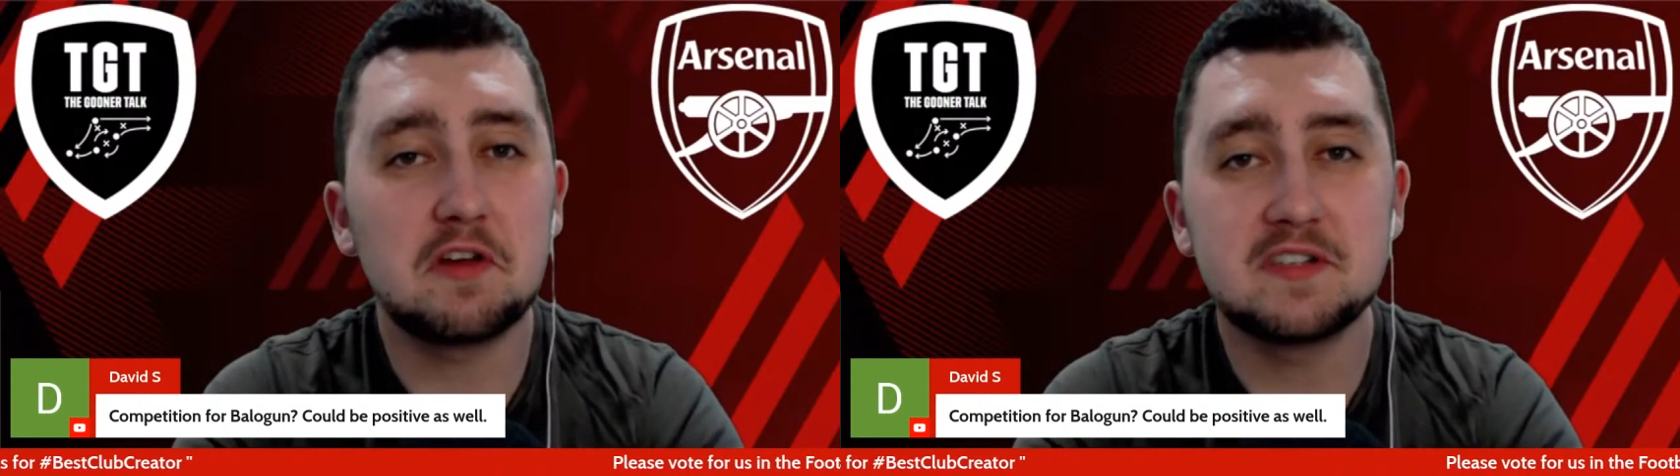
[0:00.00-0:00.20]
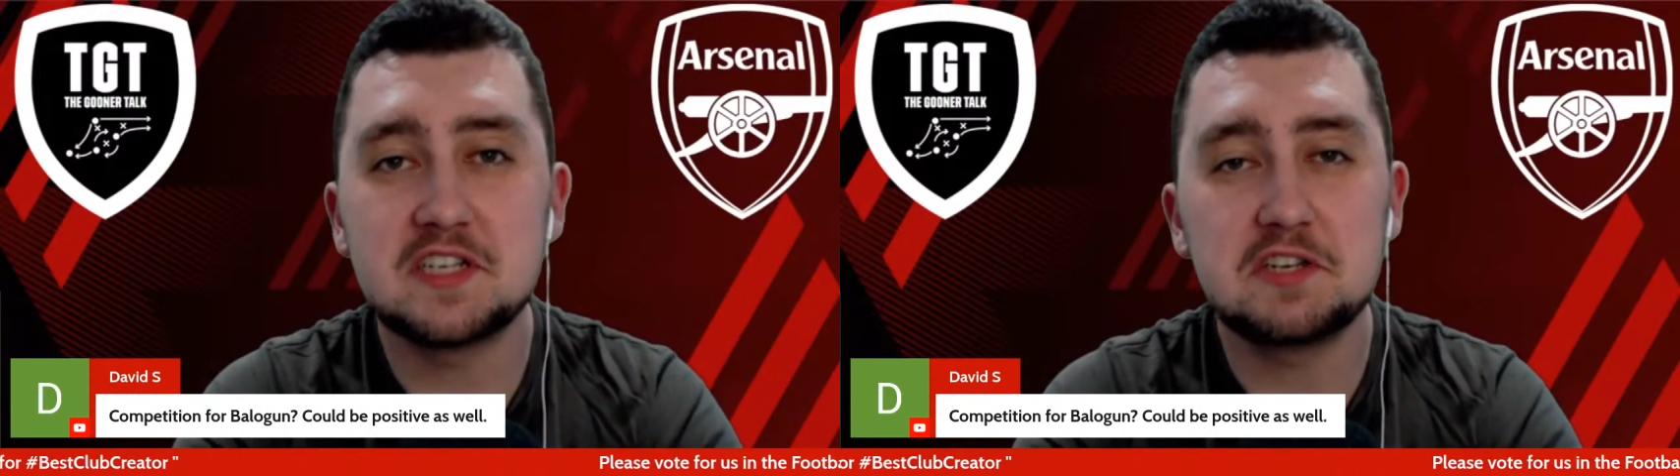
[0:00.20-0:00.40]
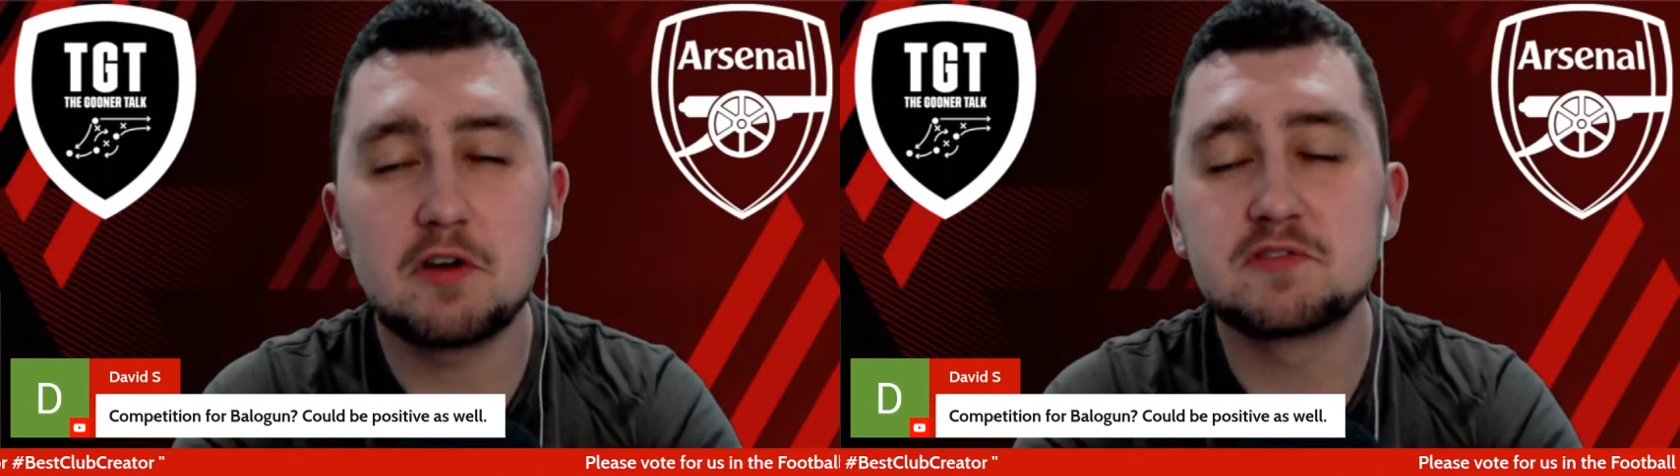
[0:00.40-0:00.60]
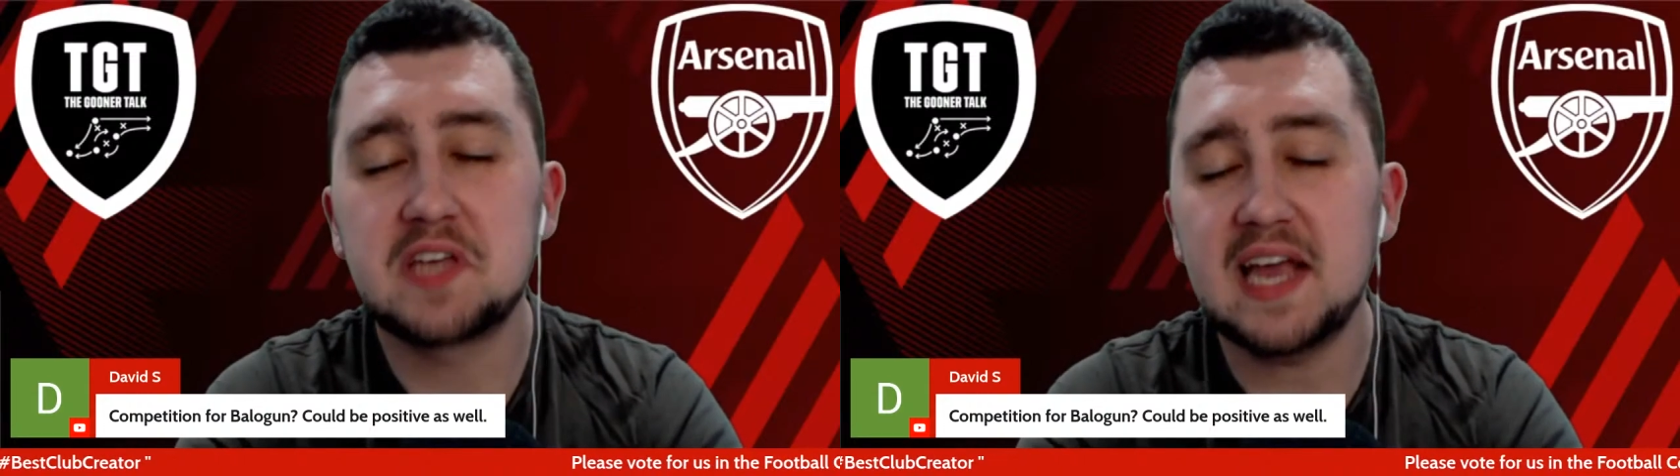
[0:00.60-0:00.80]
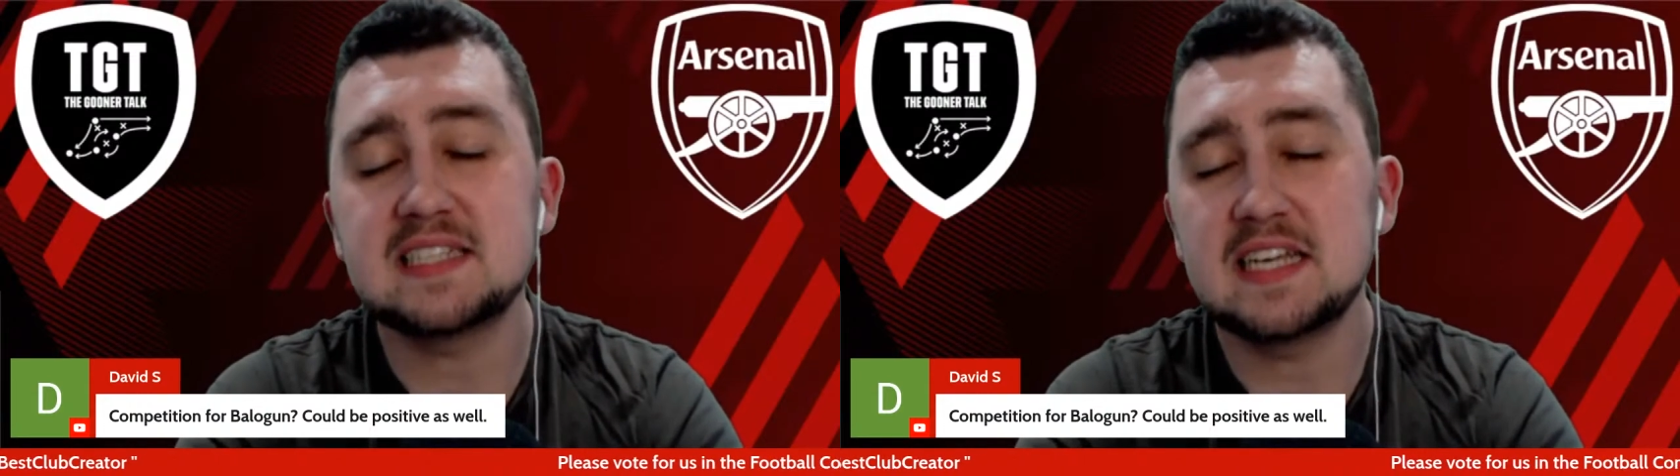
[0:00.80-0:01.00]
19-year-olds
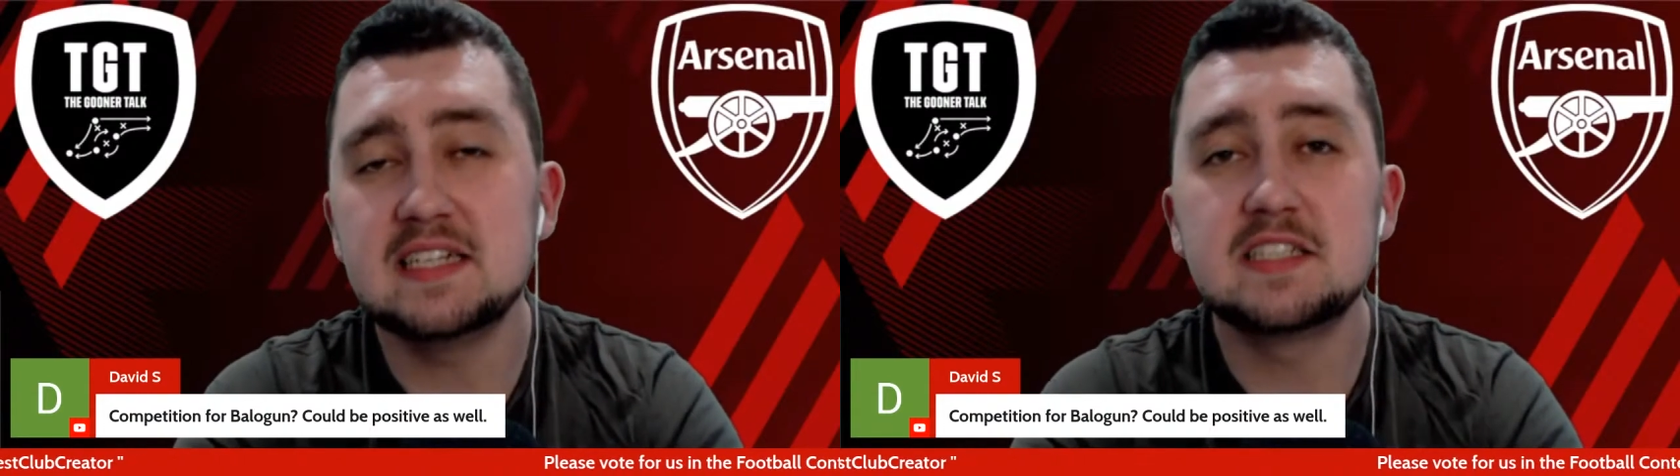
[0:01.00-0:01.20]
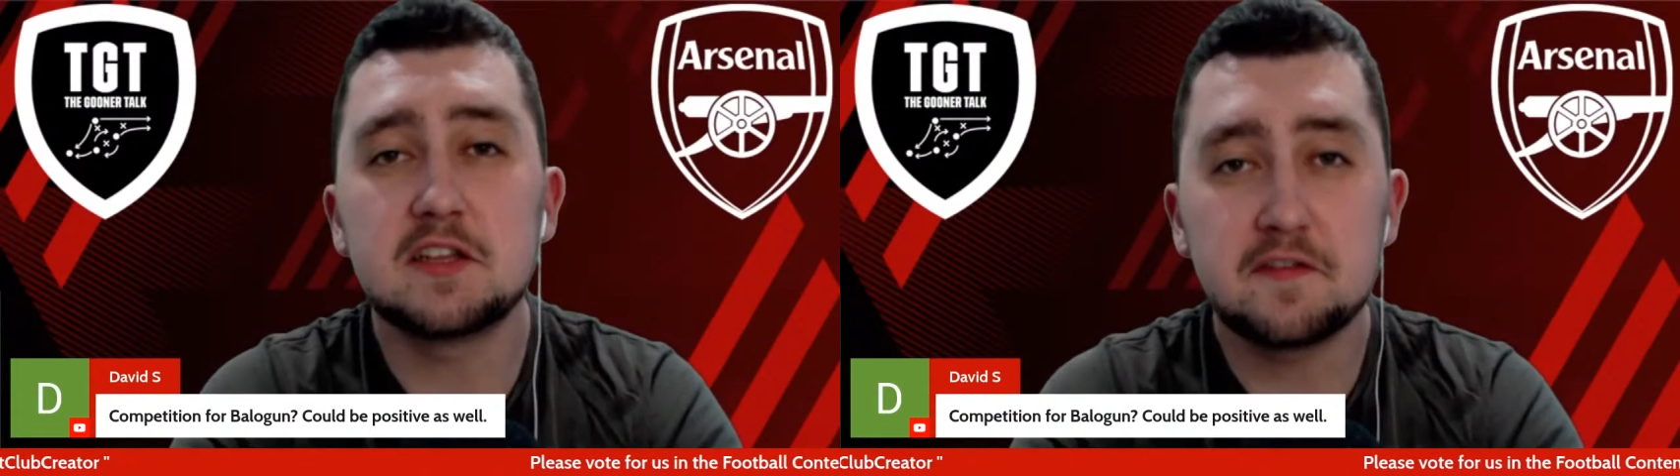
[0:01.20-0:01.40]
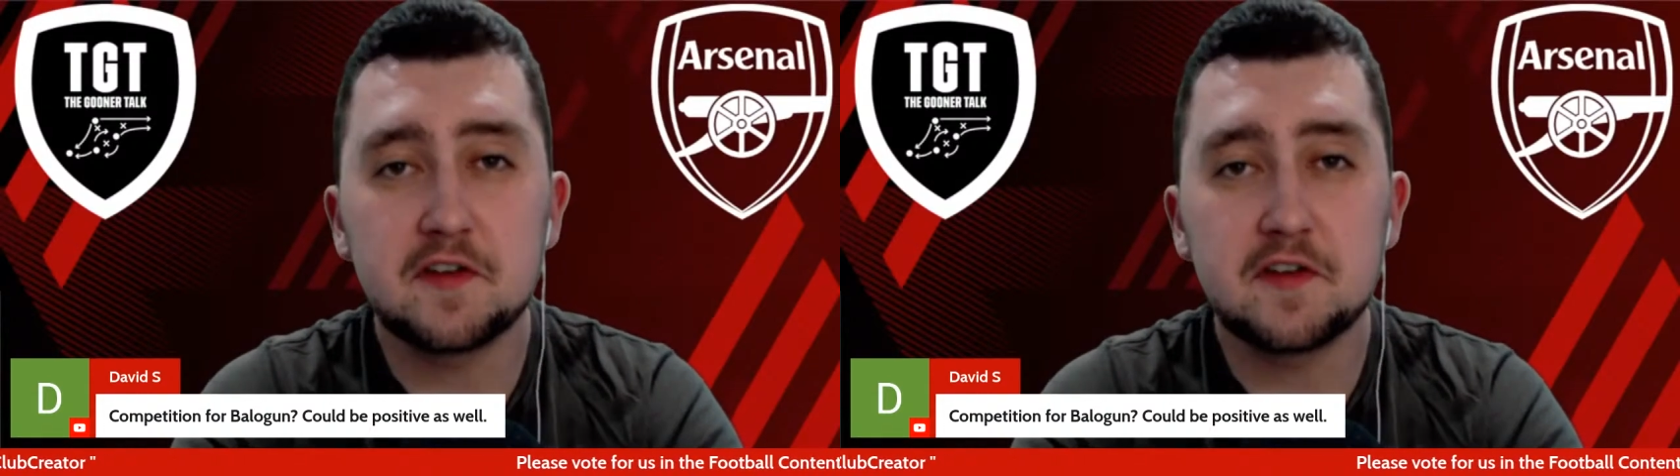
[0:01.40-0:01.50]
get into the